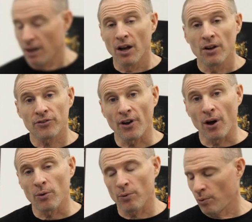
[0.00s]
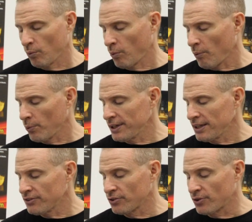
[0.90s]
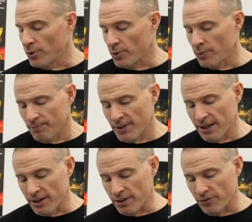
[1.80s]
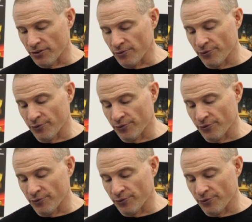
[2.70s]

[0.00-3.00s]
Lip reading: So what we need to do is